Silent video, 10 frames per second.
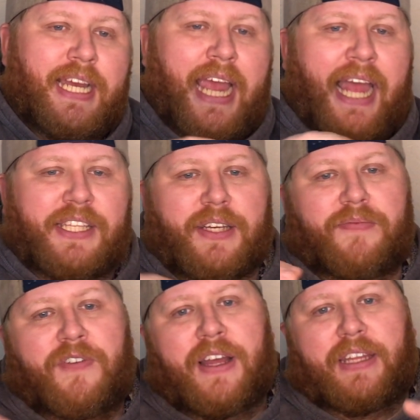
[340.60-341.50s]
ends up
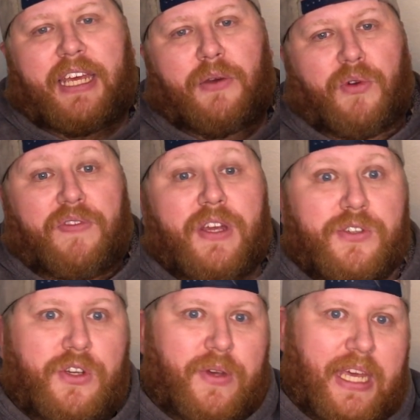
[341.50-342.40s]
finally he
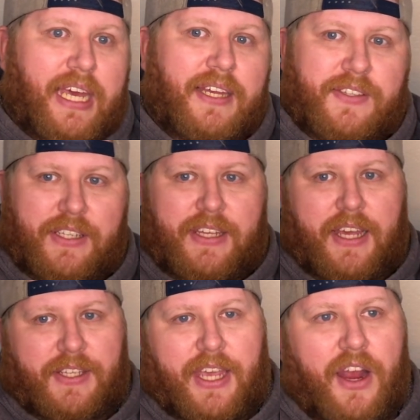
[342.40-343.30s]
reveals who he is, he
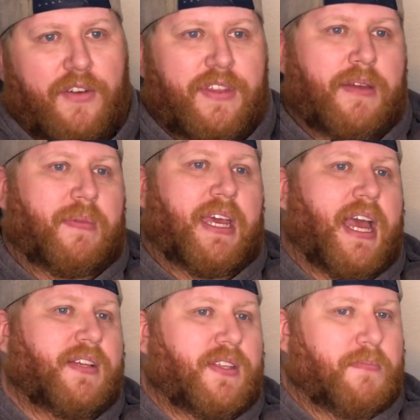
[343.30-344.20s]
takes care of them, he
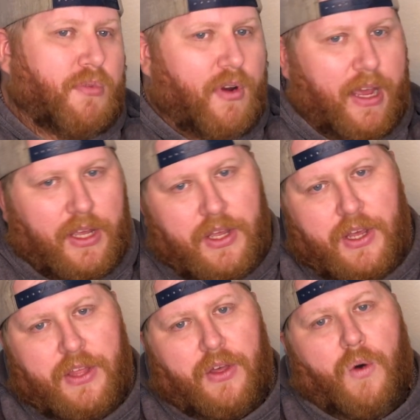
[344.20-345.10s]
has them bring
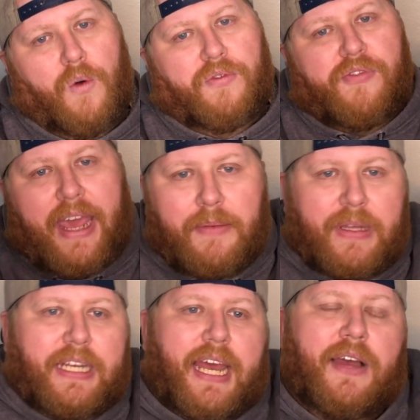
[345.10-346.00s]
the whole
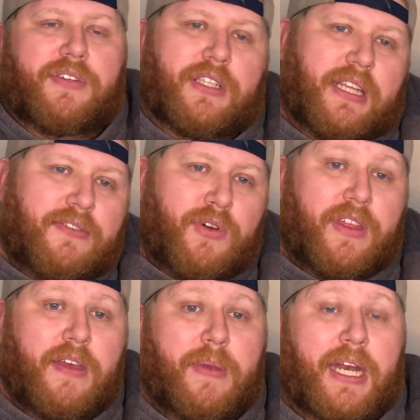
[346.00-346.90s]
family down to live with
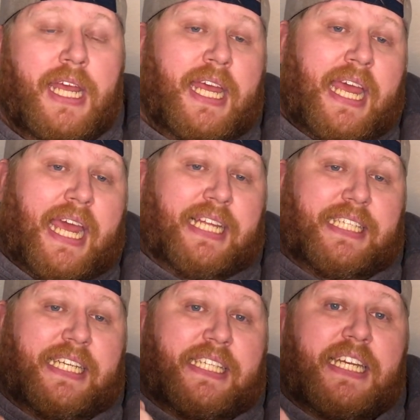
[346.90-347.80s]
him. And
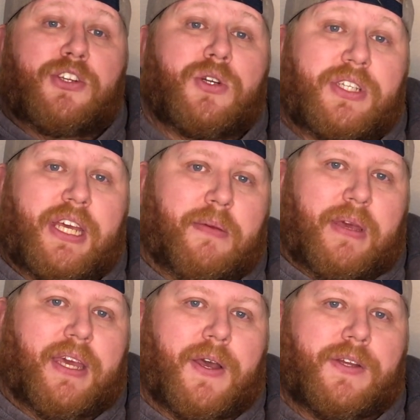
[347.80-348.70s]
it's interesting
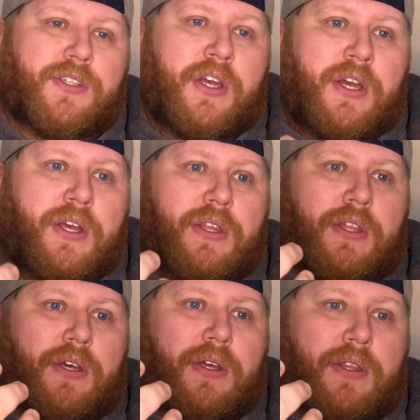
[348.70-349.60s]
because
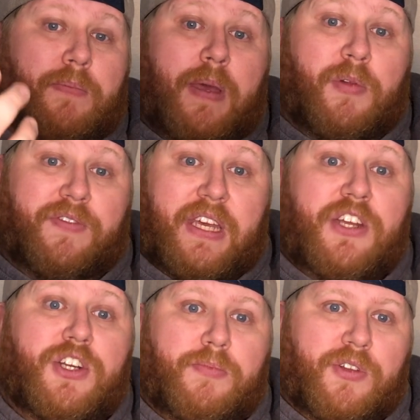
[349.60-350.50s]
the people of
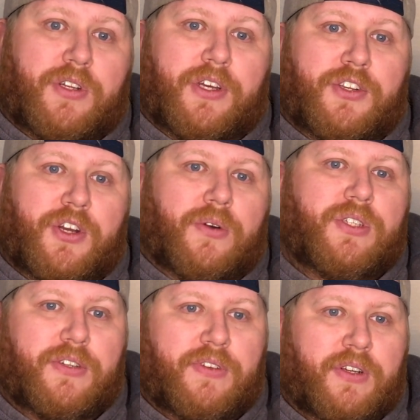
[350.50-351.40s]
Egypt look at
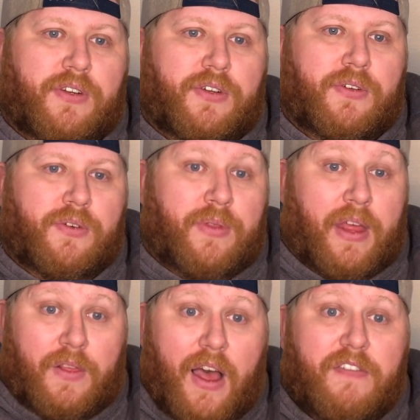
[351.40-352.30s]
Joseph, and who they
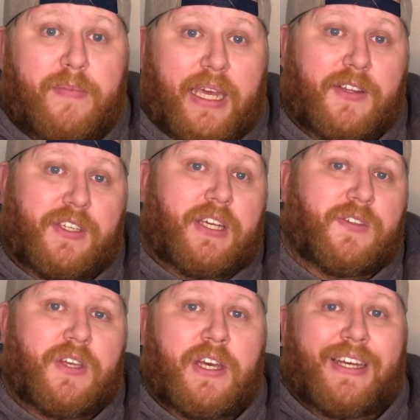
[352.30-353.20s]
love because he
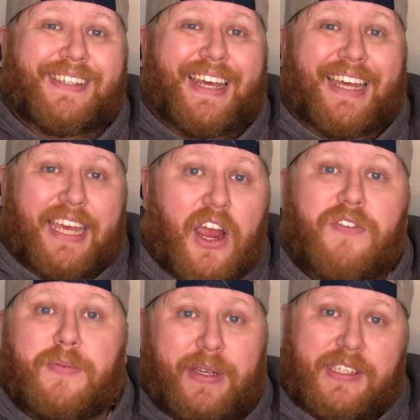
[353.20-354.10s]
is taking care of
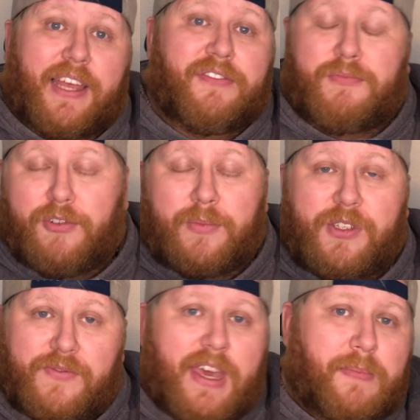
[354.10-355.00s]
them, he saved them from
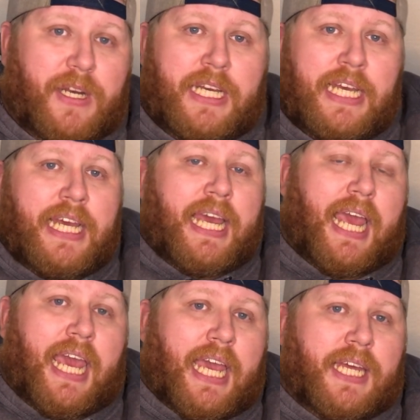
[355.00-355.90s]
this famine.
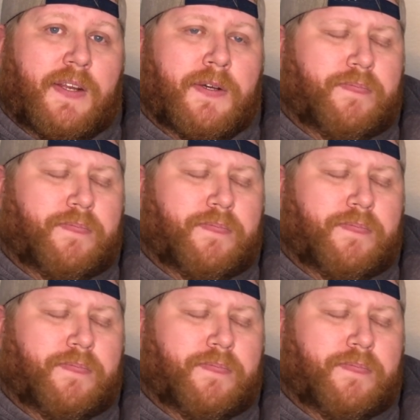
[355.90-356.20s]
And